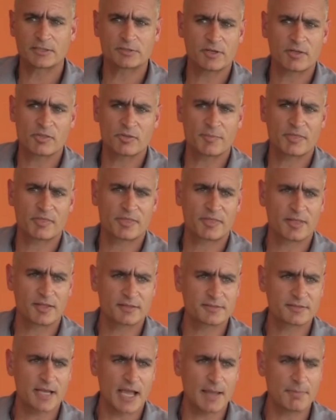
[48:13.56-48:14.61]
categorize them as
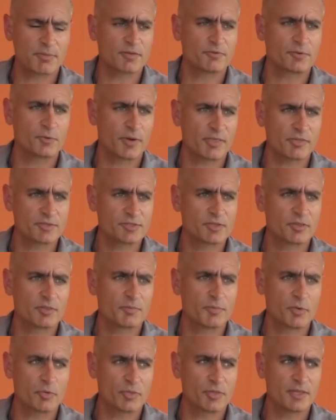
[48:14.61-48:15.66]
types of questions.
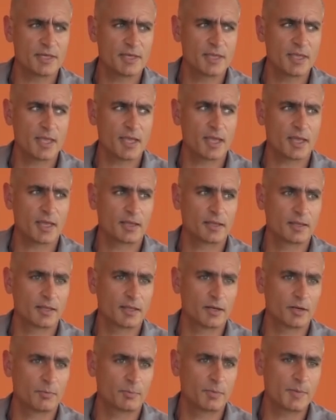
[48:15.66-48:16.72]
Mostly,
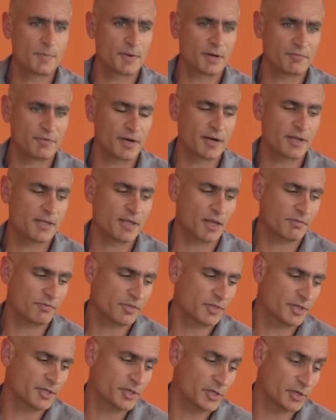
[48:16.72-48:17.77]
people are very
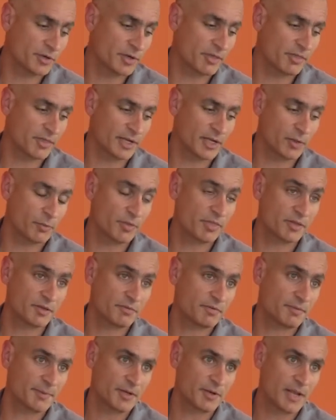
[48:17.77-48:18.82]
obviously curious and
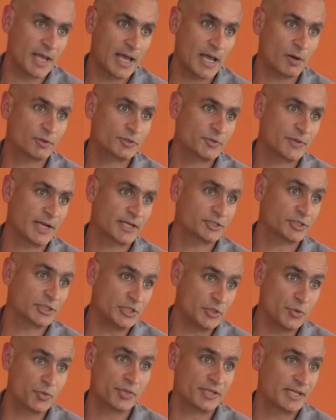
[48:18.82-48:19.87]
inquisitive about how to actually
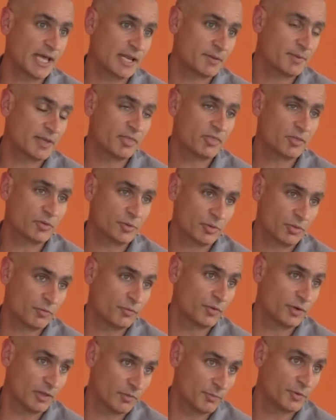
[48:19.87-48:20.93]
use the database to its
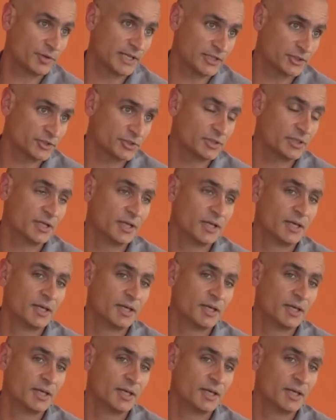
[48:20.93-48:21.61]
fullest potential.